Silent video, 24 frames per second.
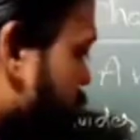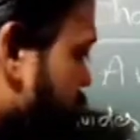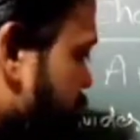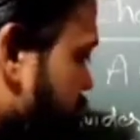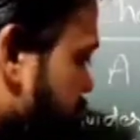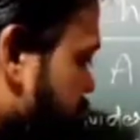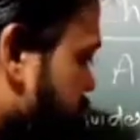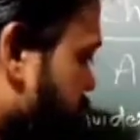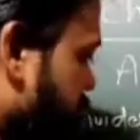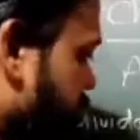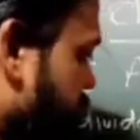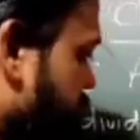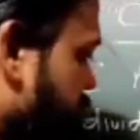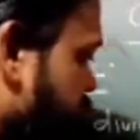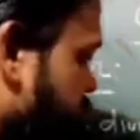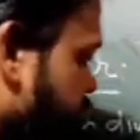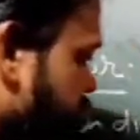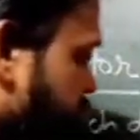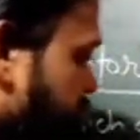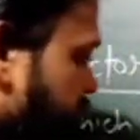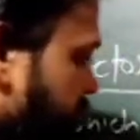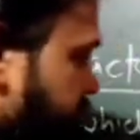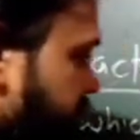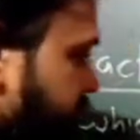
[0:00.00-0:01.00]
this case
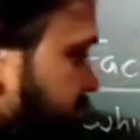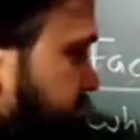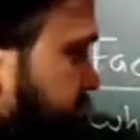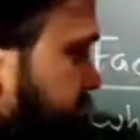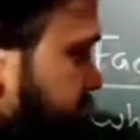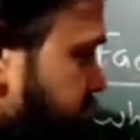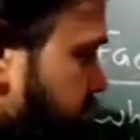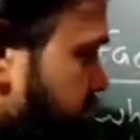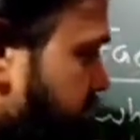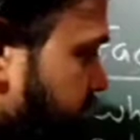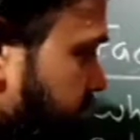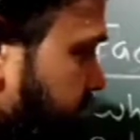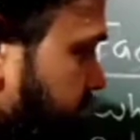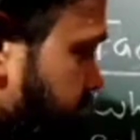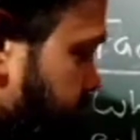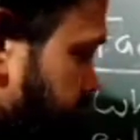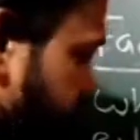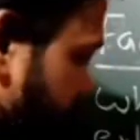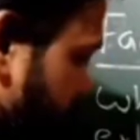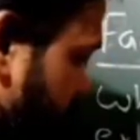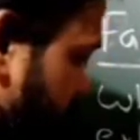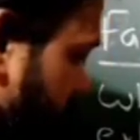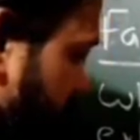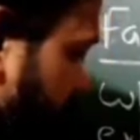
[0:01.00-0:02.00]
we can say this,
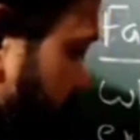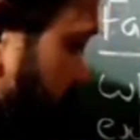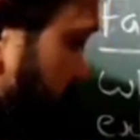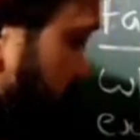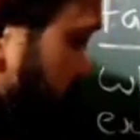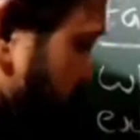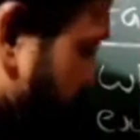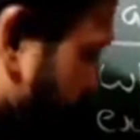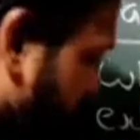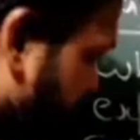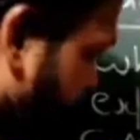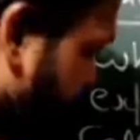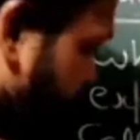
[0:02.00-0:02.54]
that